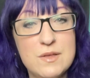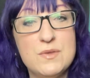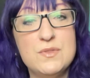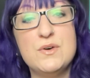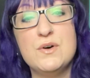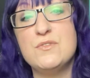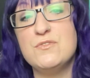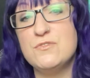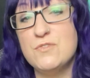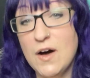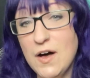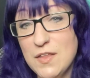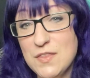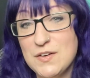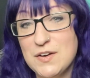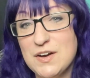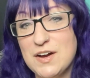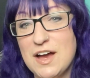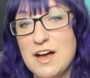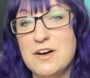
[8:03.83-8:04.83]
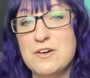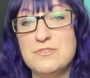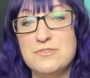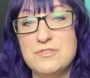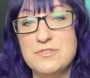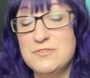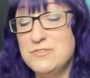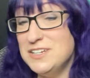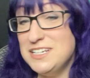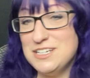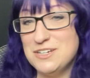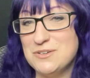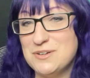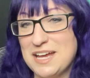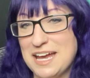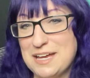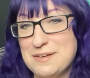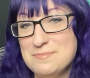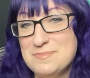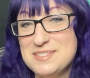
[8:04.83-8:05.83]
the father of video
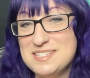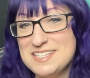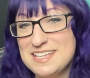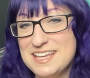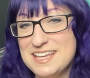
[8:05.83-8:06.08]
games,